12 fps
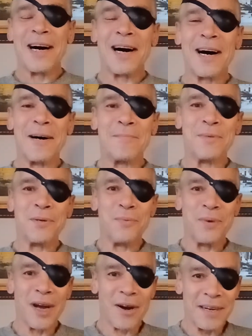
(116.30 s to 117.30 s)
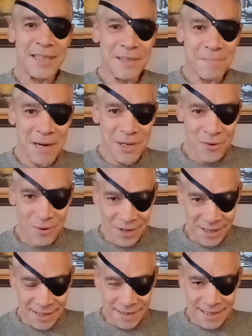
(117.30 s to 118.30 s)
Um, we are in a
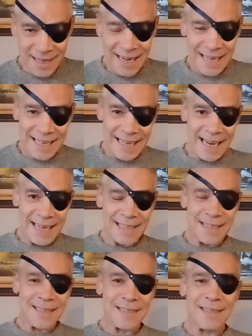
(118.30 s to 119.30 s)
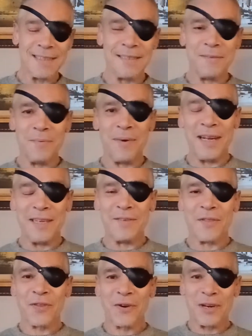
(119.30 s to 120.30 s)
minority. I get it. When
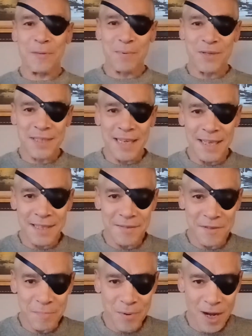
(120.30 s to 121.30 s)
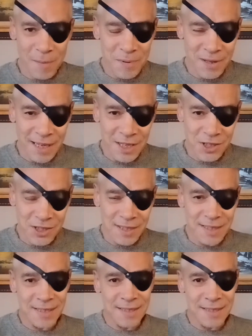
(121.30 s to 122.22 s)
30% of the population is